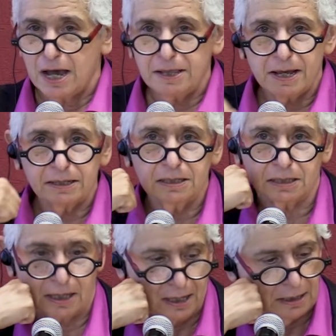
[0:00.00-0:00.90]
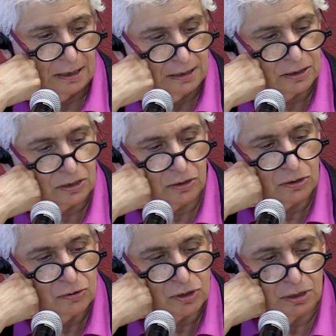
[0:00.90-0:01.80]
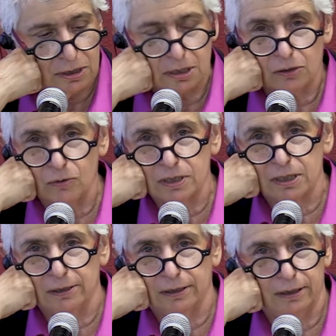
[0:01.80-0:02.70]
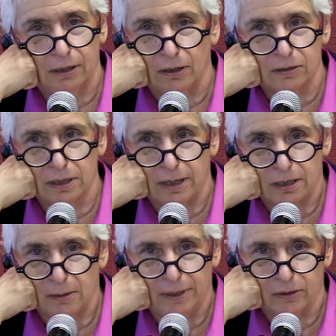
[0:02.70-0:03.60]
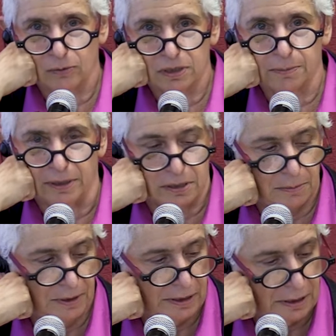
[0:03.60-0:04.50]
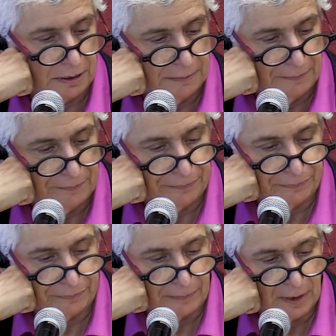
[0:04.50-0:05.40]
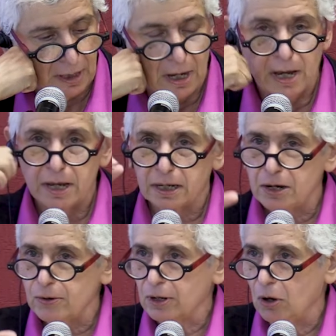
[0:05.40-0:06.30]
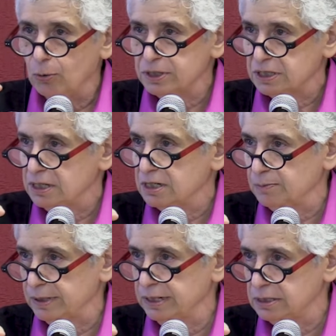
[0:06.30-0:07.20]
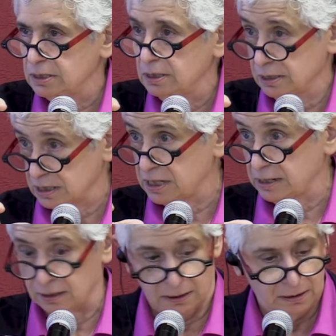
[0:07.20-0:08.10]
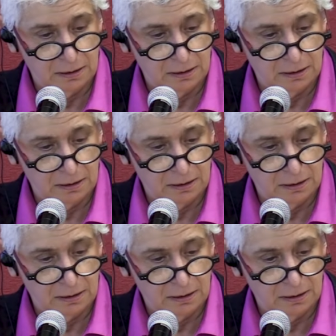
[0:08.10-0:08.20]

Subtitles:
And that is that institutions increasingly are not about responsibility. Caring always takes place in a setting,